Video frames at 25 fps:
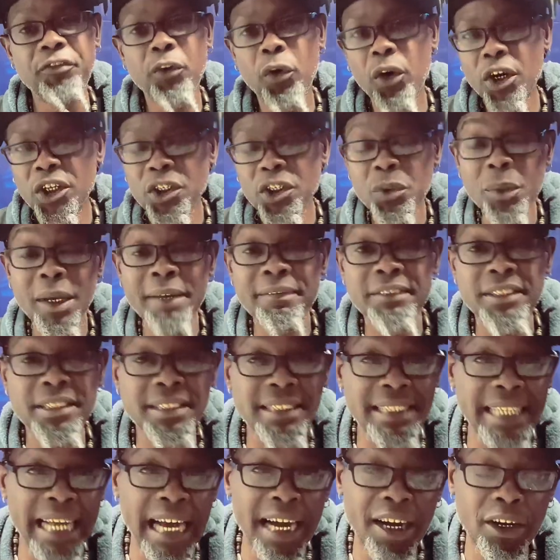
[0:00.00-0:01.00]
before you
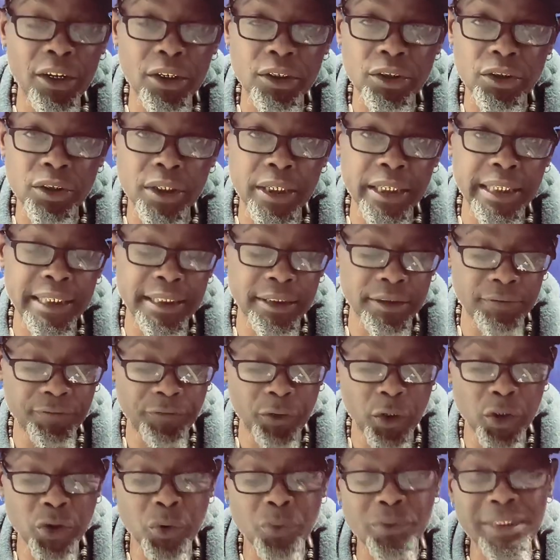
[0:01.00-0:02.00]

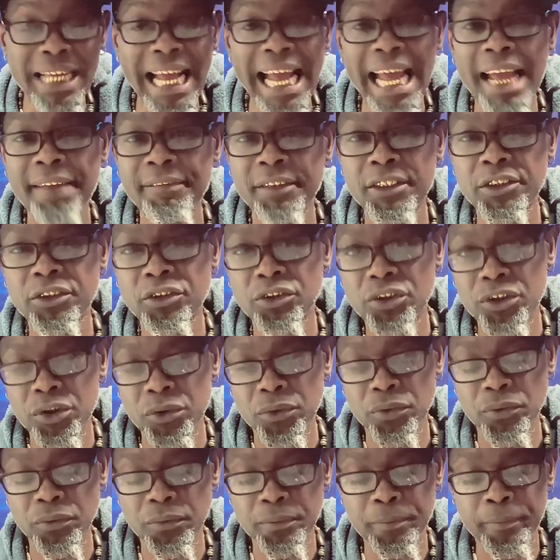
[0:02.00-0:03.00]
dive into
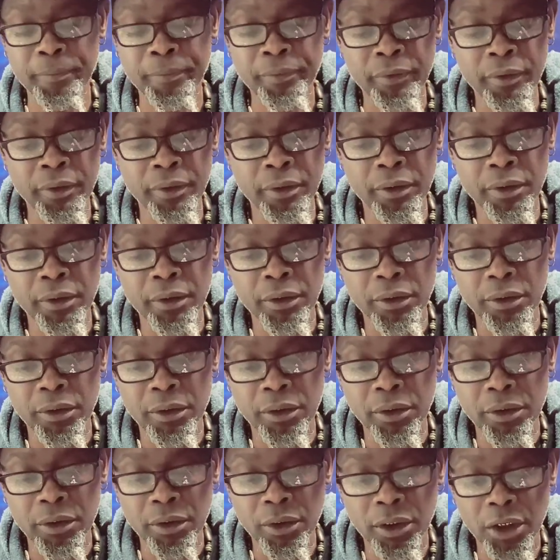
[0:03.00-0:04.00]
school,
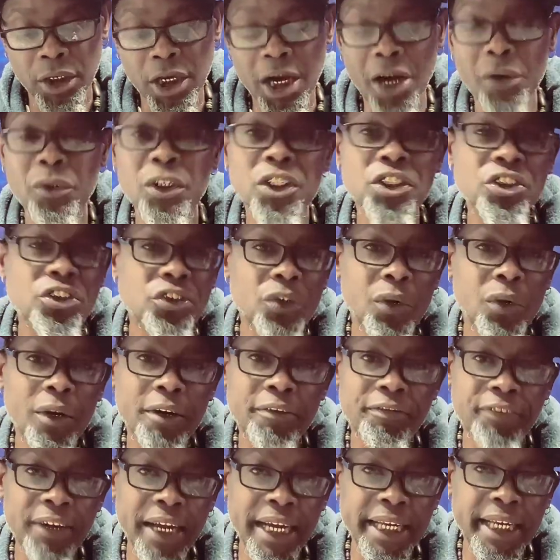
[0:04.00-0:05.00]
go on and
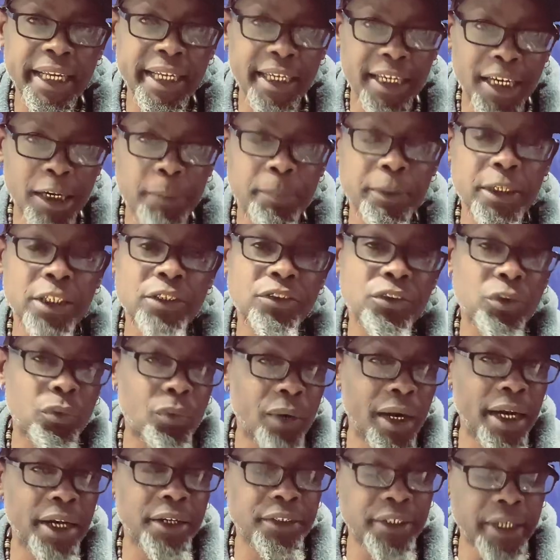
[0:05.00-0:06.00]
start finding companies
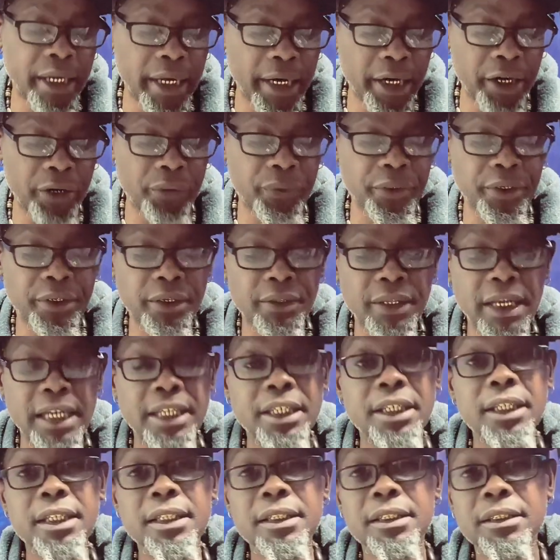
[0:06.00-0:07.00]
around your area
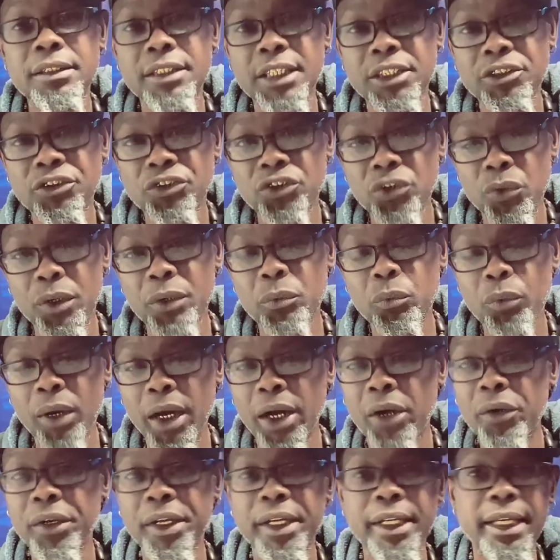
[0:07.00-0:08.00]
that's doing
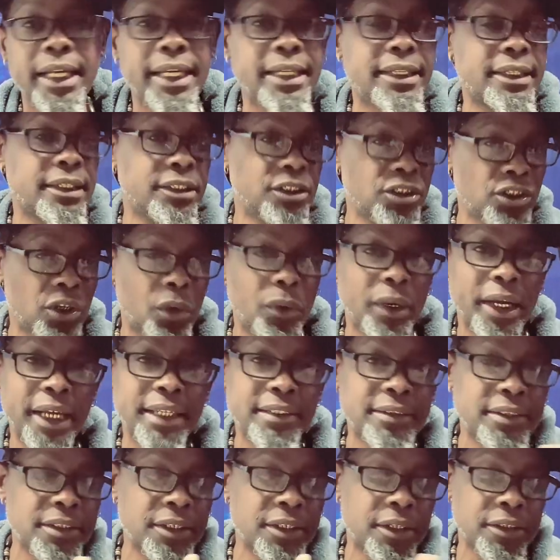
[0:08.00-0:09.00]
welding and,
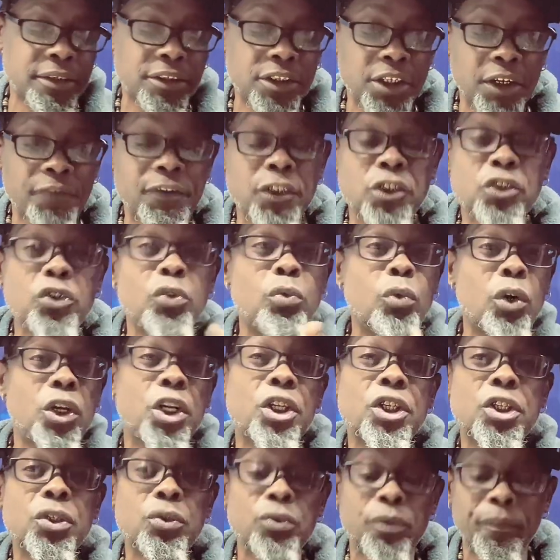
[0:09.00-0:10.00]
into the stuff that you
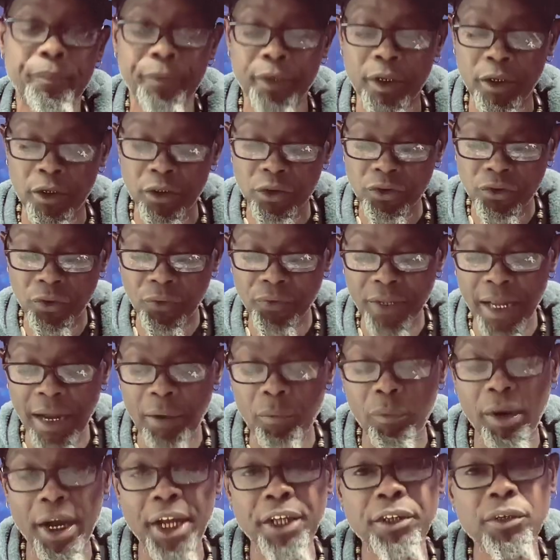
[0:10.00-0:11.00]
want to do. So
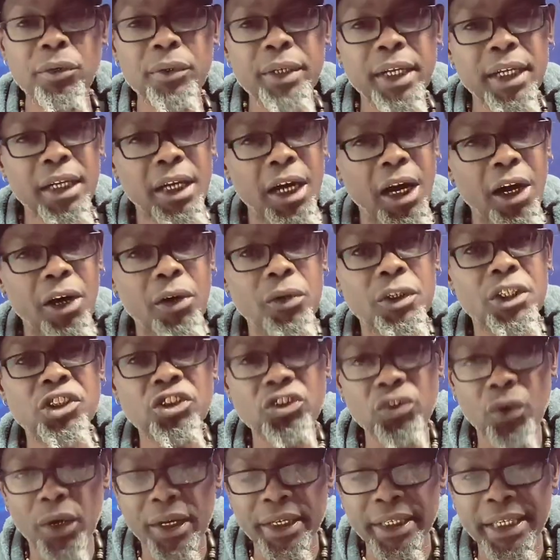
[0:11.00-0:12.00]
that way you can go on
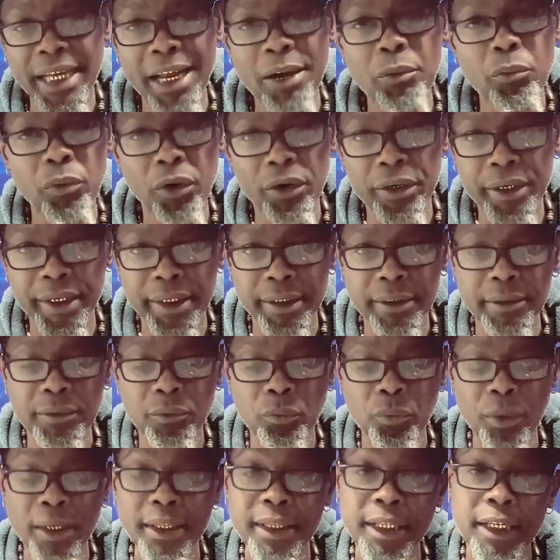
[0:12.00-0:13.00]
and start
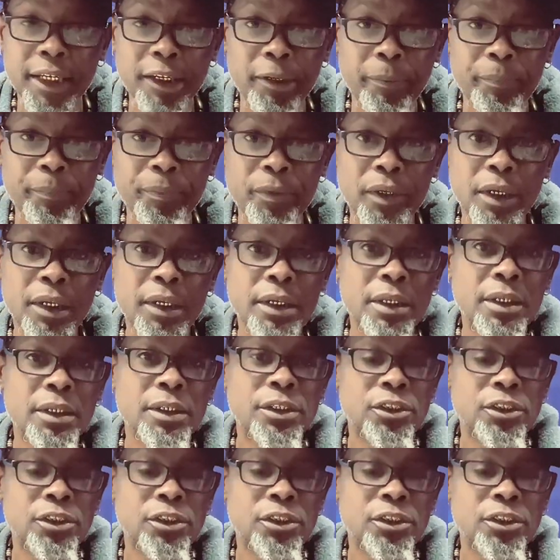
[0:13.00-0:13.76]
networking with them.